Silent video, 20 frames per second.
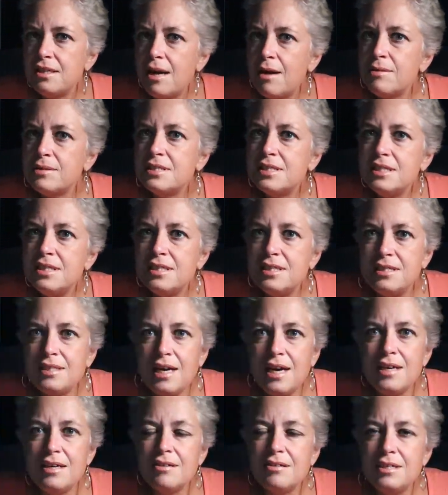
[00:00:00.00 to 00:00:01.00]
I was gonna
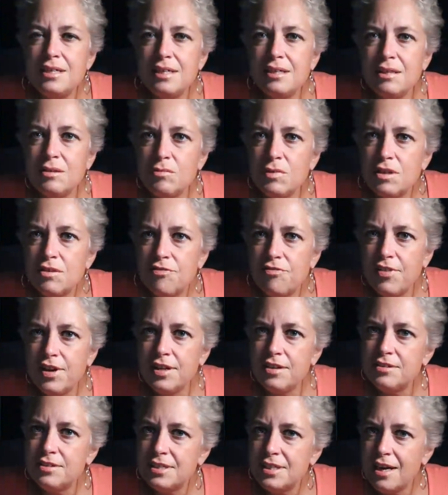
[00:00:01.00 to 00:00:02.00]
say you're dealing with a
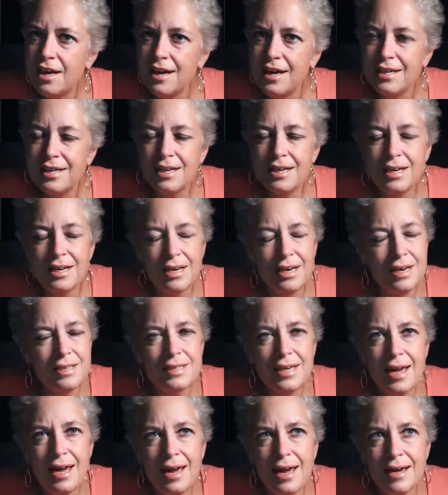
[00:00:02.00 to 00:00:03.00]
fire sign, and it
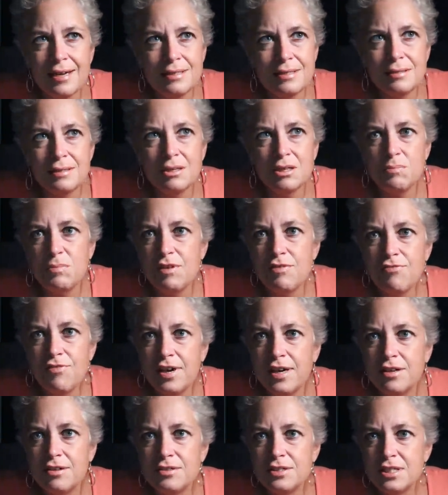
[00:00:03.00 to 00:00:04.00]
doesn't. It could be
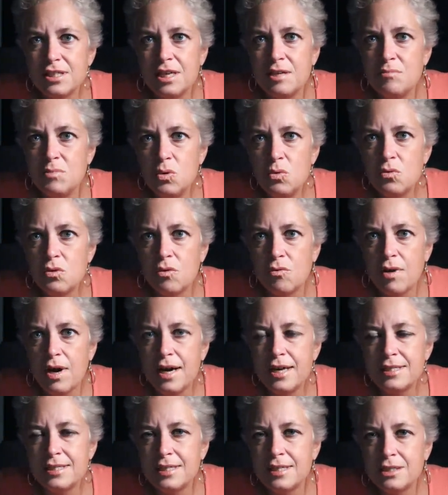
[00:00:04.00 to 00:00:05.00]
fire, sun, moon, or
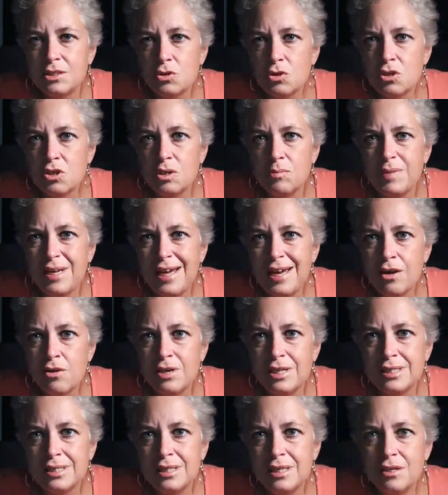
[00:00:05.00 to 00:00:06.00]
rising. So it could be
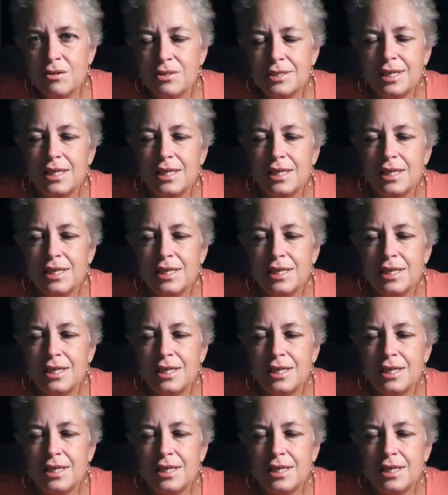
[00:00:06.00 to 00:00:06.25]
Aries, Leo,